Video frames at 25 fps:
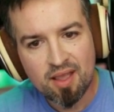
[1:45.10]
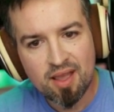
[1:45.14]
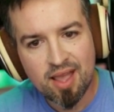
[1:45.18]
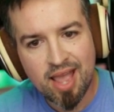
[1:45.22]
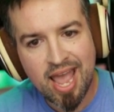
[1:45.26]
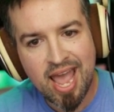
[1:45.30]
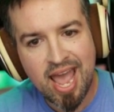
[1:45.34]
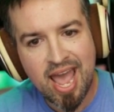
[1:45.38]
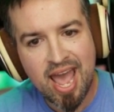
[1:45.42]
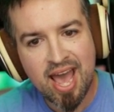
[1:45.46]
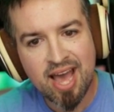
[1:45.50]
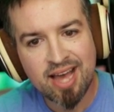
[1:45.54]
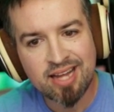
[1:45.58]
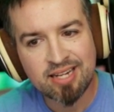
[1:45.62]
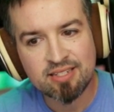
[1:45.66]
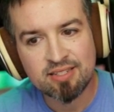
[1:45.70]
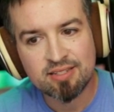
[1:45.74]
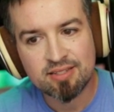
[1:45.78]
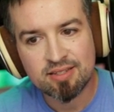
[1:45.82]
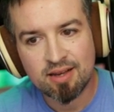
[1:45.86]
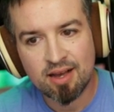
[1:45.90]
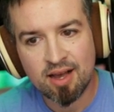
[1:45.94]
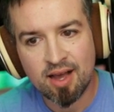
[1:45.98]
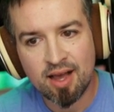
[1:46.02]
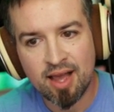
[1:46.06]
and
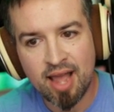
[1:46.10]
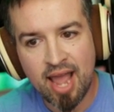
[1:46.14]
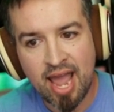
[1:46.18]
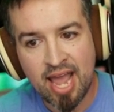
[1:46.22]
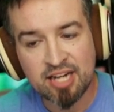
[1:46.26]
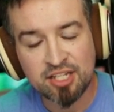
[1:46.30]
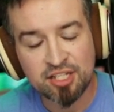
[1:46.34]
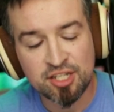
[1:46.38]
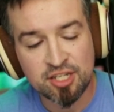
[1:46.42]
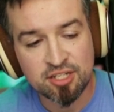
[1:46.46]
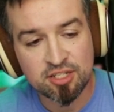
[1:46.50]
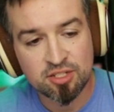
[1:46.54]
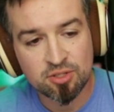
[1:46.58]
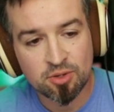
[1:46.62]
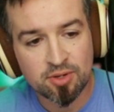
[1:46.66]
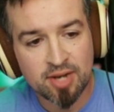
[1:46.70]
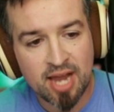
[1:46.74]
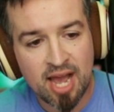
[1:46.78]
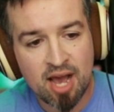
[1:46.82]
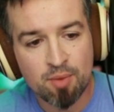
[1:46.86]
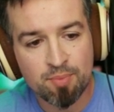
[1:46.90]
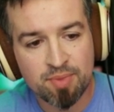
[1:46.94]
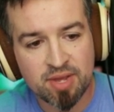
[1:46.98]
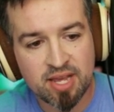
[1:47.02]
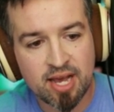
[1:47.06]
uh, and she sold
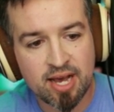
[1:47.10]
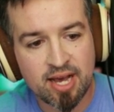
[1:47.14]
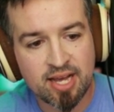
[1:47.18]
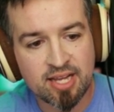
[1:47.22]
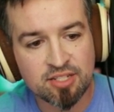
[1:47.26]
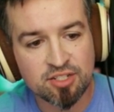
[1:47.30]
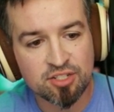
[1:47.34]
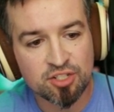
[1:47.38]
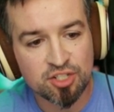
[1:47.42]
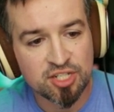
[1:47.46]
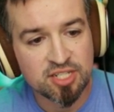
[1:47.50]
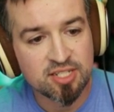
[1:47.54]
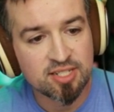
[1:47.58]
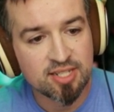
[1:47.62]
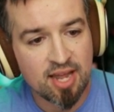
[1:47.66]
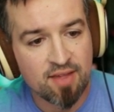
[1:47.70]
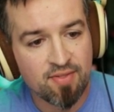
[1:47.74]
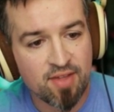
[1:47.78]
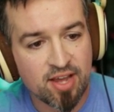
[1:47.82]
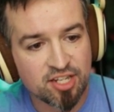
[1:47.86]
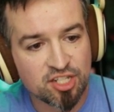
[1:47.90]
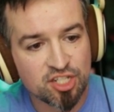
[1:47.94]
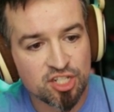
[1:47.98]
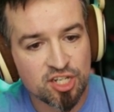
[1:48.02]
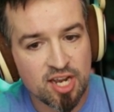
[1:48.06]
out because she said
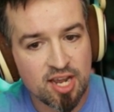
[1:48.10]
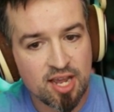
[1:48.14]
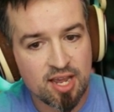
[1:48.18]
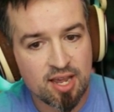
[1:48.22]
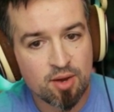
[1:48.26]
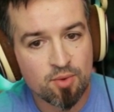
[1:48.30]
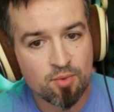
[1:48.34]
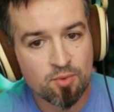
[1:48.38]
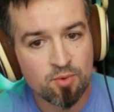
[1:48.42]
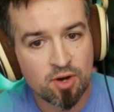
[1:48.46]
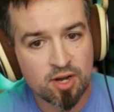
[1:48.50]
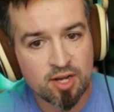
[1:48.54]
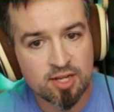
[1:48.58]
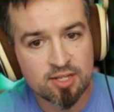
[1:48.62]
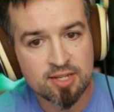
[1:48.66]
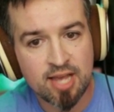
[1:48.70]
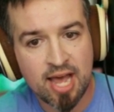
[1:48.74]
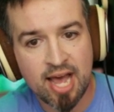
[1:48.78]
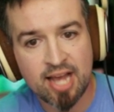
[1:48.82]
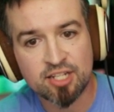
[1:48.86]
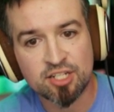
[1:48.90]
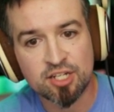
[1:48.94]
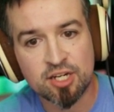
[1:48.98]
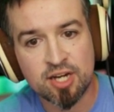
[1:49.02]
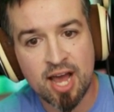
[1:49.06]
that she was
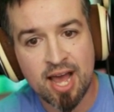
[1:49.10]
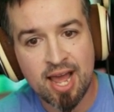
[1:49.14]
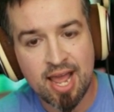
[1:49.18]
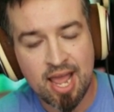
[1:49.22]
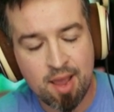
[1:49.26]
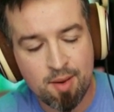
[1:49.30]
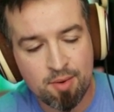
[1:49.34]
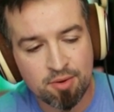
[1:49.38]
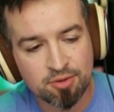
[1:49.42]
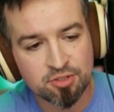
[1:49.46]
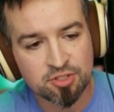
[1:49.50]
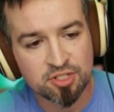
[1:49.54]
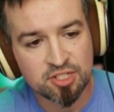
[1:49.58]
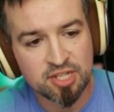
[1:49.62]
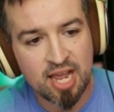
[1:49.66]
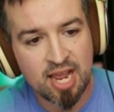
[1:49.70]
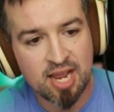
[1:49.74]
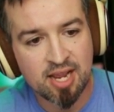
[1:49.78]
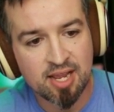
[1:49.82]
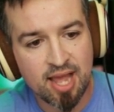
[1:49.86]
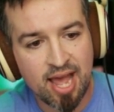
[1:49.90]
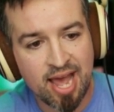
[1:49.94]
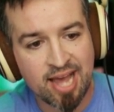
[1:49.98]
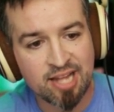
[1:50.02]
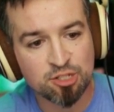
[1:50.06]
actually not able to
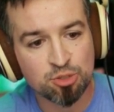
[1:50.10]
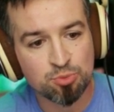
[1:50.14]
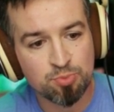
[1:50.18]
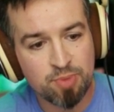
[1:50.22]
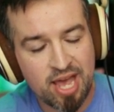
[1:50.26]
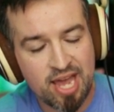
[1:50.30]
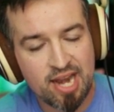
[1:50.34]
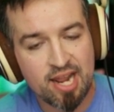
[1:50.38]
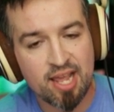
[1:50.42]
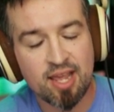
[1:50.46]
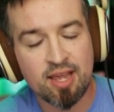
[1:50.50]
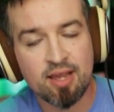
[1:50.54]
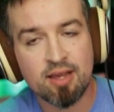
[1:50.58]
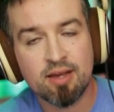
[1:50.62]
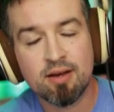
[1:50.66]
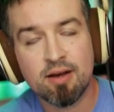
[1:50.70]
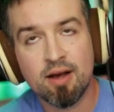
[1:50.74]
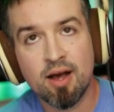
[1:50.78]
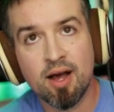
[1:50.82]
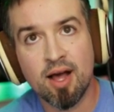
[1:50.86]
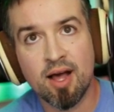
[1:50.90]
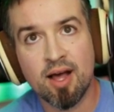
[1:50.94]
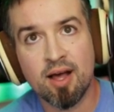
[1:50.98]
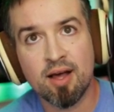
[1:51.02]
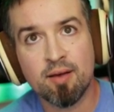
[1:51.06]
take as many
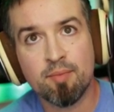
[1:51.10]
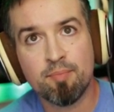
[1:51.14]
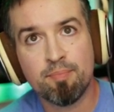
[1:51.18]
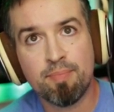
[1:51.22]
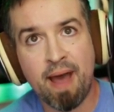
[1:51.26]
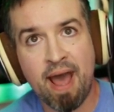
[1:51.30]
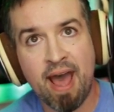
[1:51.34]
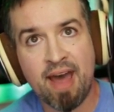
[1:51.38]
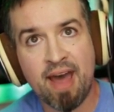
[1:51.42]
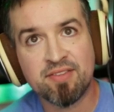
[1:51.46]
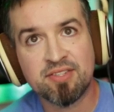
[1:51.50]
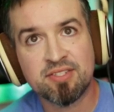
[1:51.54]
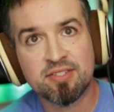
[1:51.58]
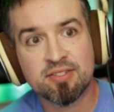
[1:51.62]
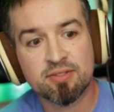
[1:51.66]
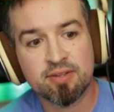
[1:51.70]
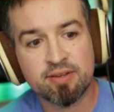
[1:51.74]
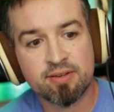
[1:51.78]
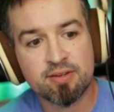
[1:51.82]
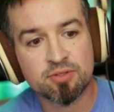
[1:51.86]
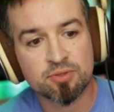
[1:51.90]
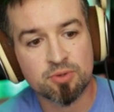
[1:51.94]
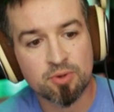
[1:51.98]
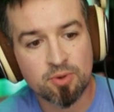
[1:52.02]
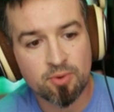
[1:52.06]
uh, baths
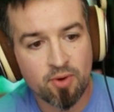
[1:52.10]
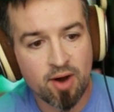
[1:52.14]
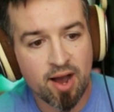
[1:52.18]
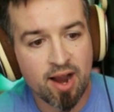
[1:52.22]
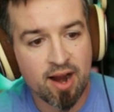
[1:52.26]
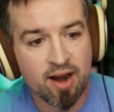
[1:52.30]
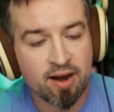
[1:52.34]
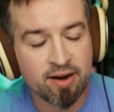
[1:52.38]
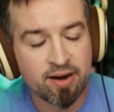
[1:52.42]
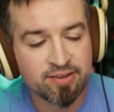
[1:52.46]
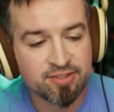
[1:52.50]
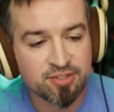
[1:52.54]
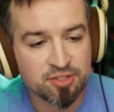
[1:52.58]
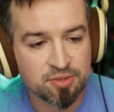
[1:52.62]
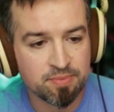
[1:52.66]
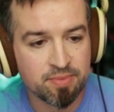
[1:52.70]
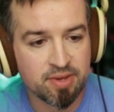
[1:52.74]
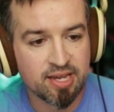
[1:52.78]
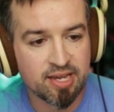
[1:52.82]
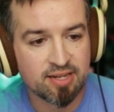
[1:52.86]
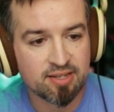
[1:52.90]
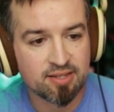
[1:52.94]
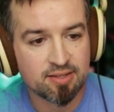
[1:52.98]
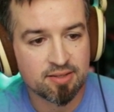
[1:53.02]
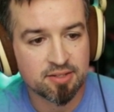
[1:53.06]
as required to
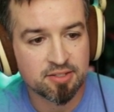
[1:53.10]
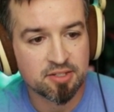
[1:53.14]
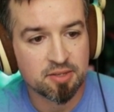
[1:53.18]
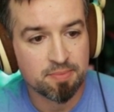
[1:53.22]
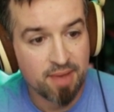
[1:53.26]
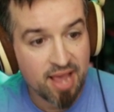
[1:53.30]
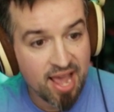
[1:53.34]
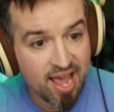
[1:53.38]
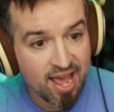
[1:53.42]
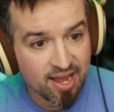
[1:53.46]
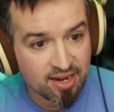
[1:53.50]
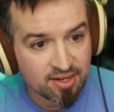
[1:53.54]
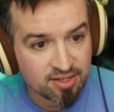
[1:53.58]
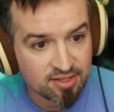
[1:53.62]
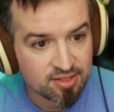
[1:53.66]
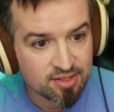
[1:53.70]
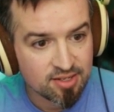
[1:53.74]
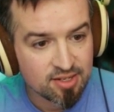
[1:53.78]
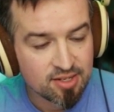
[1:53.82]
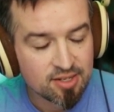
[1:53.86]
meet the demand.